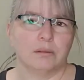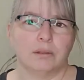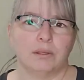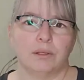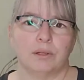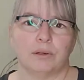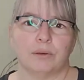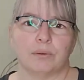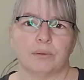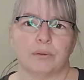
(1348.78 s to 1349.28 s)
you
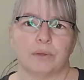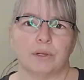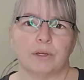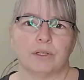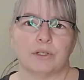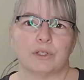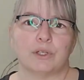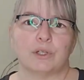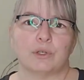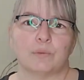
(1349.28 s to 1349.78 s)
know, there are
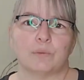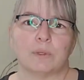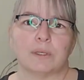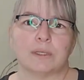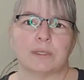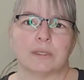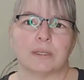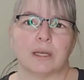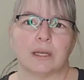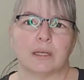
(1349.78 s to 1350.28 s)
certain
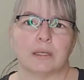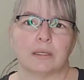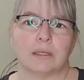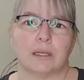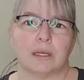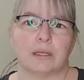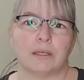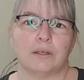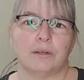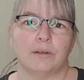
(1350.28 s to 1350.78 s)
ones that
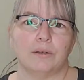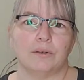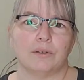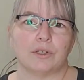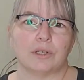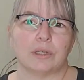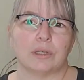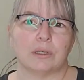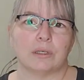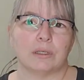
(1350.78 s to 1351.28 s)
you
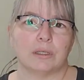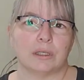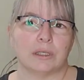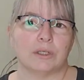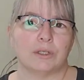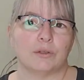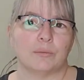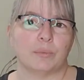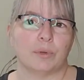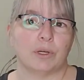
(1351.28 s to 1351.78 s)
usually can
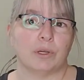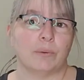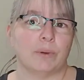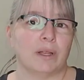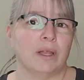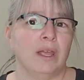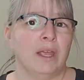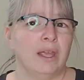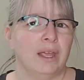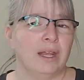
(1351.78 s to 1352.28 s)
do pretty well.